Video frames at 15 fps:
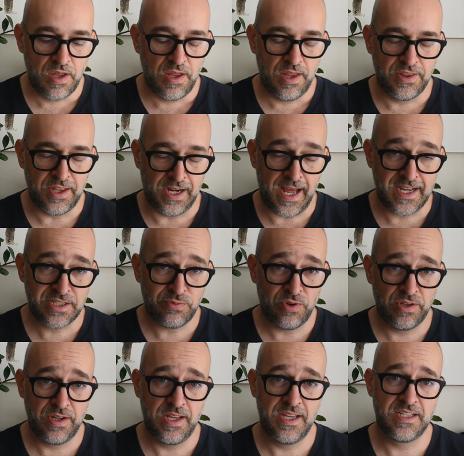And the last
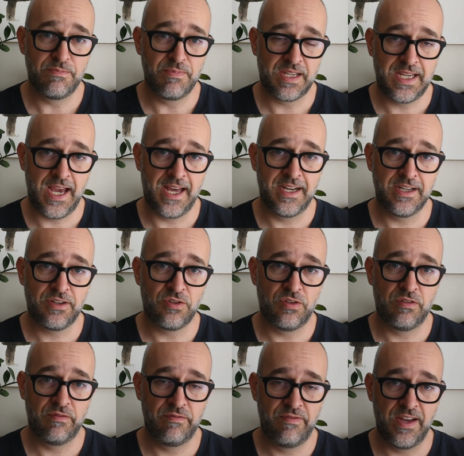one is
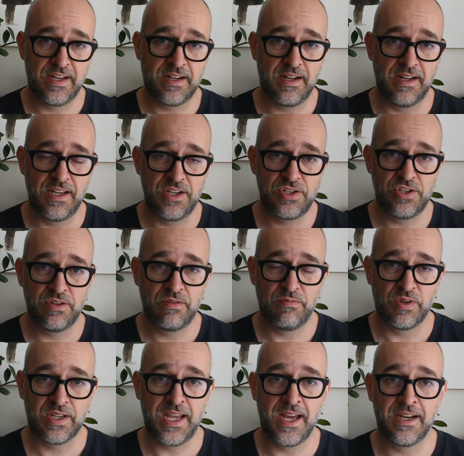mechanical ventilation,
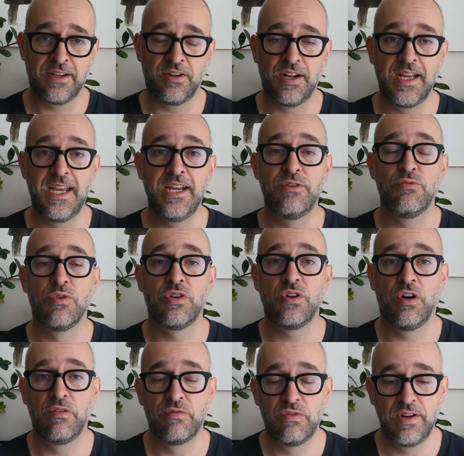mechanical heat
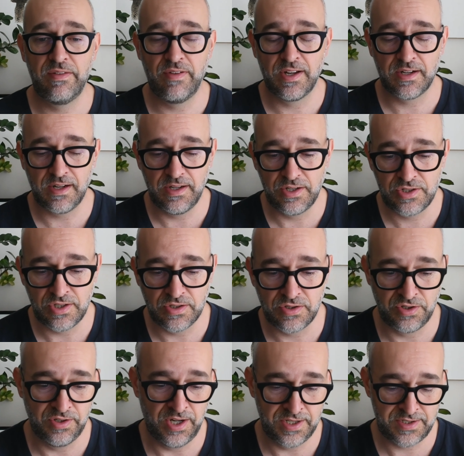recovery ventilation,
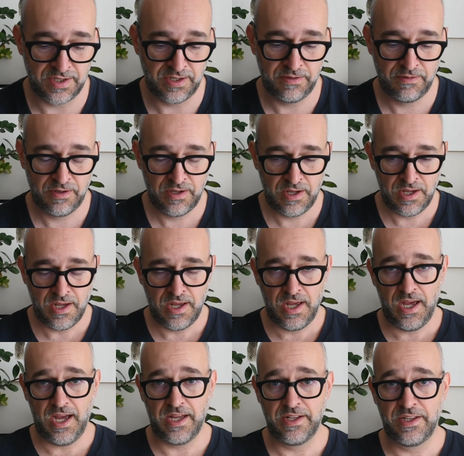should I say.
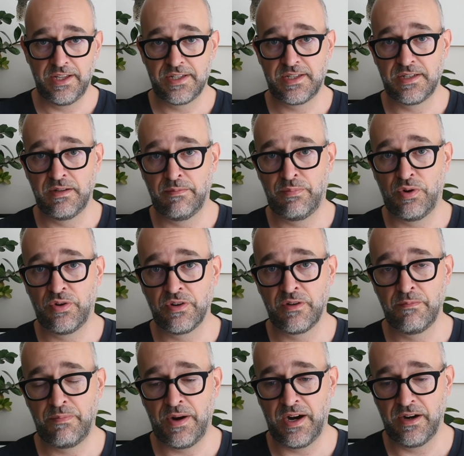And this is an
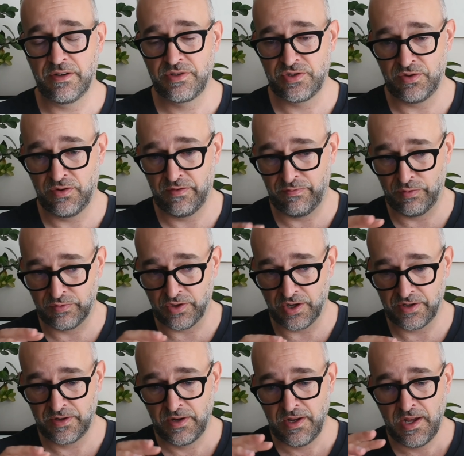important part. So if we've
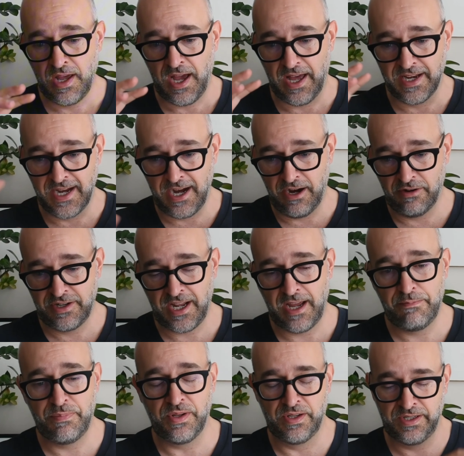got an
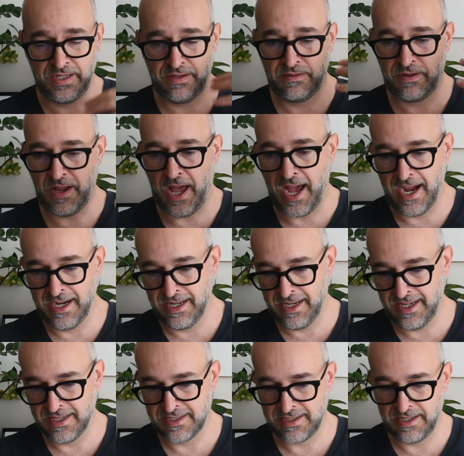airtight building, highly
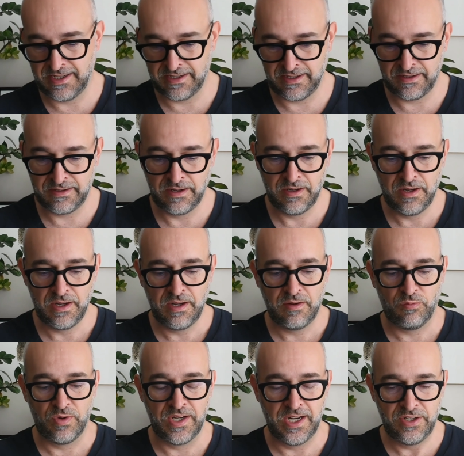insulated,
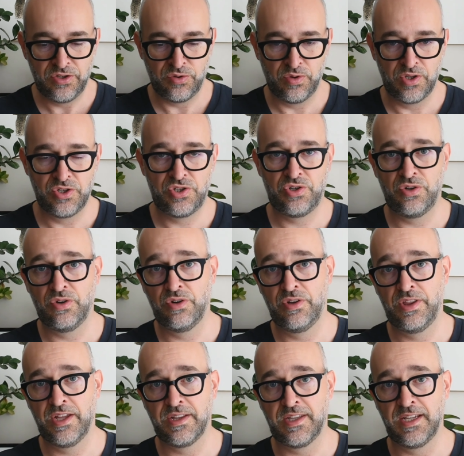we need to ensure
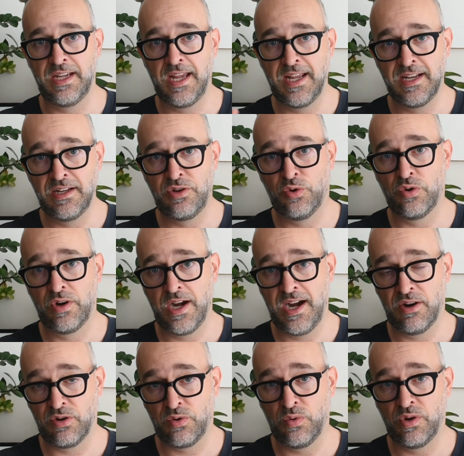that the indoor
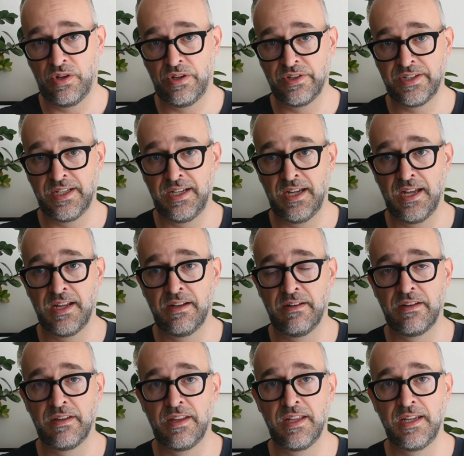air quality and
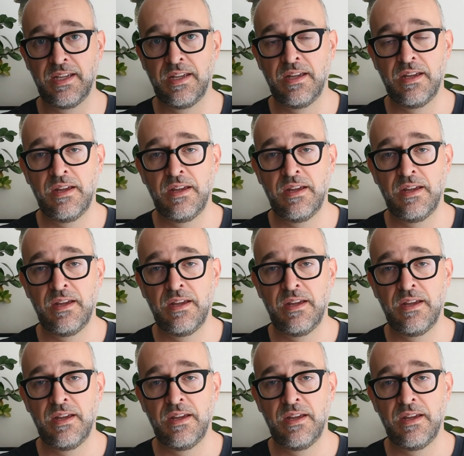the